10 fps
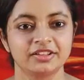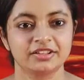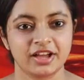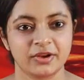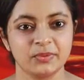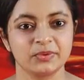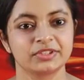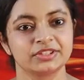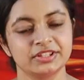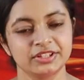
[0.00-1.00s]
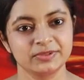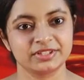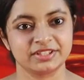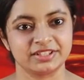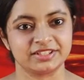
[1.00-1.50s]
Now, the news
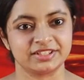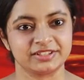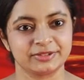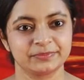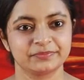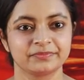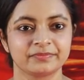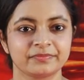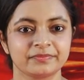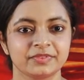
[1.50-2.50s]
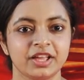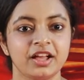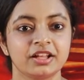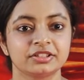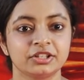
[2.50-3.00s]
in detail.
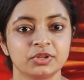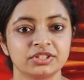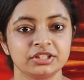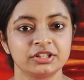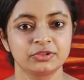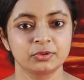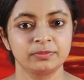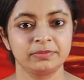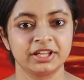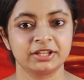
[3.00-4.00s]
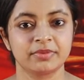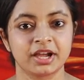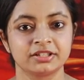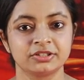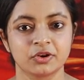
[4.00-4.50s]
The critical role played
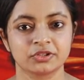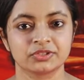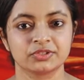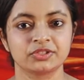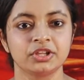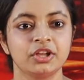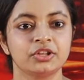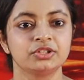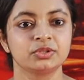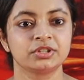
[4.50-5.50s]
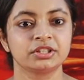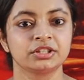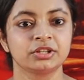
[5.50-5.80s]
by the doctors during